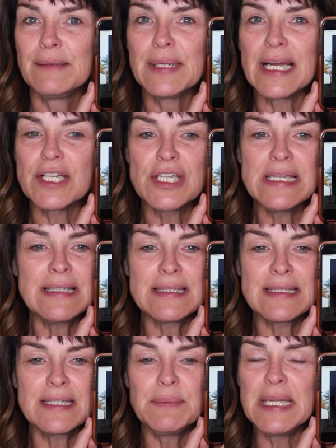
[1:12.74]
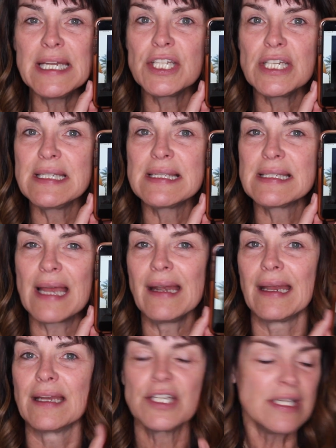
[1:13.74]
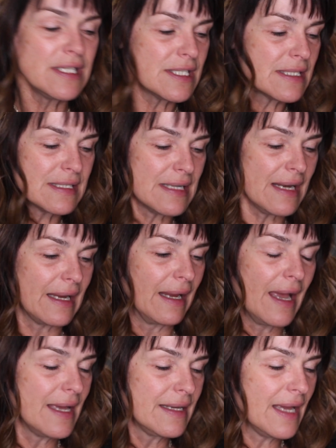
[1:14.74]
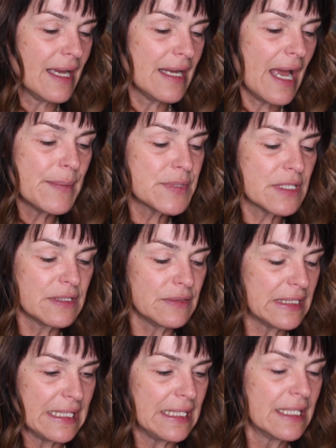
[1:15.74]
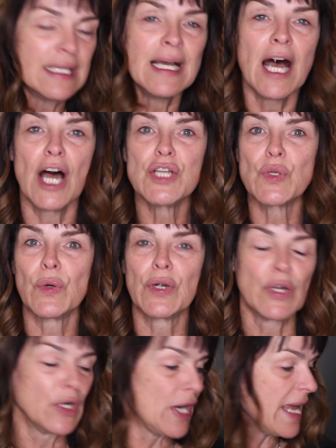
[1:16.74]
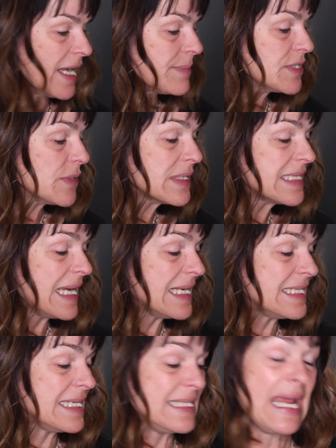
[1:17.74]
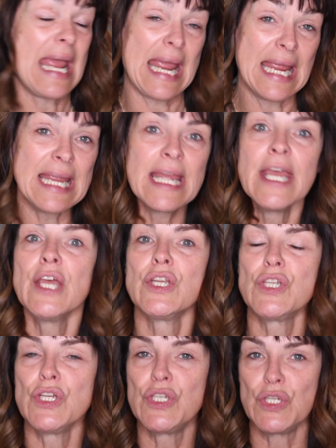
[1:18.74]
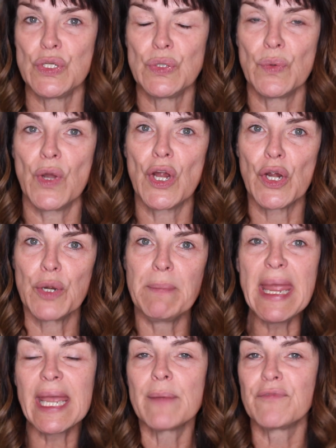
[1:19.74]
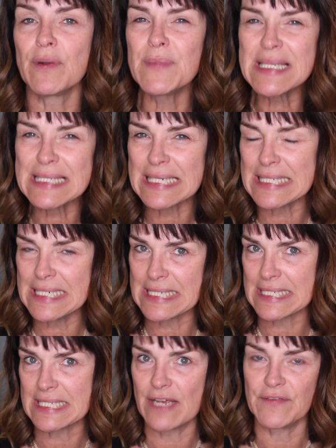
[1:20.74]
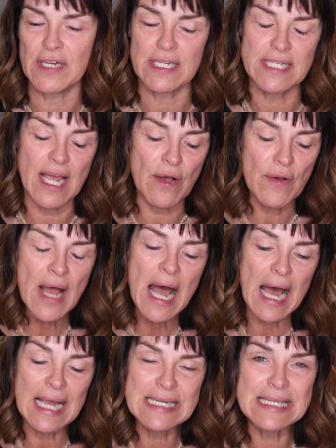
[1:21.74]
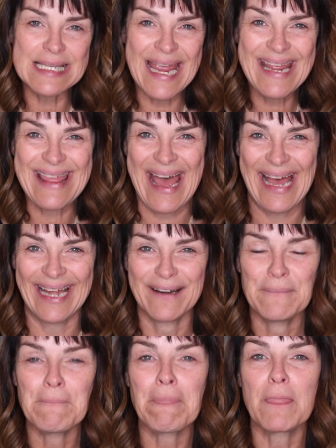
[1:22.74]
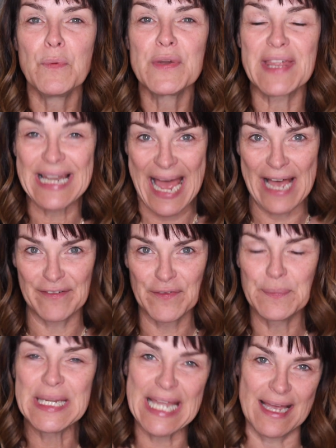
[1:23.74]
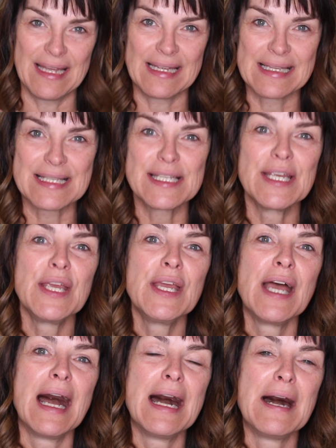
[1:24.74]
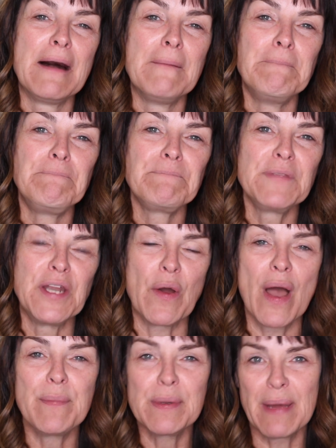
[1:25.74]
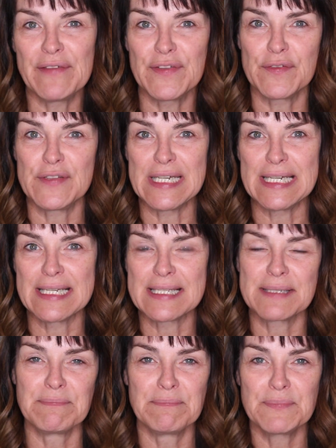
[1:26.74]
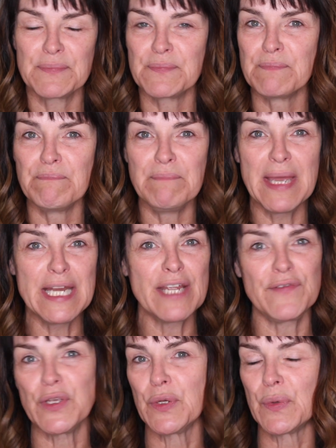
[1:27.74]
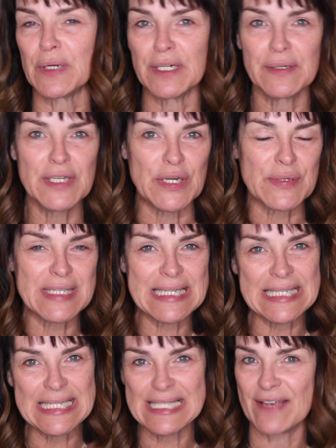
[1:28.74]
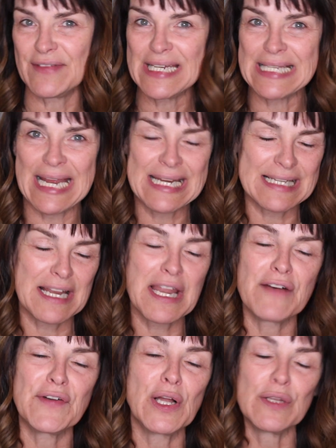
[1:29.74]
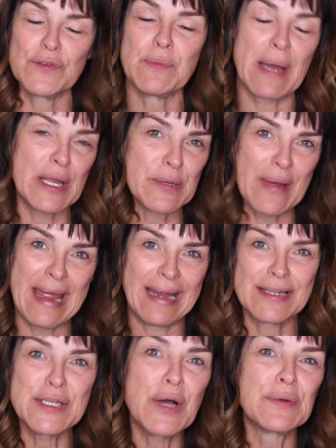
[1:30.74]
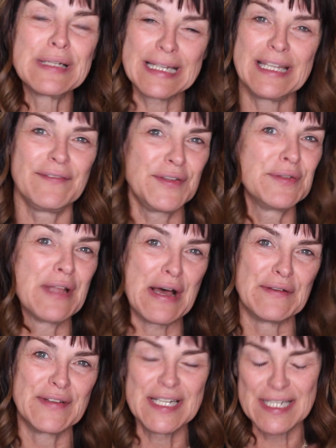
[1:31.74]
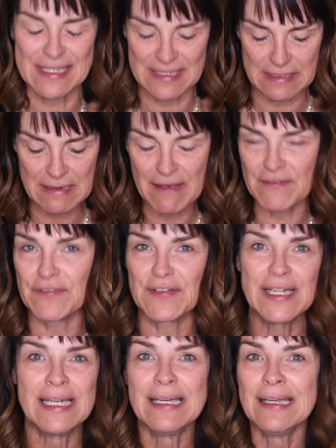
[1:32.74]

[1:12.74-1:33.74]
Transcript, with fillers: oh my God, she's, to me, she's stunning. She's just stunning. I, I absolutely adore her. And I'm so excited today to do her makeup from the 60s and 70s. Now, I say that with a laugh because um, you know, I'm in my 50s. Many of you are, you know, 60s, 70s, 80s. I love all of you, by the way. I totally give you love. I just love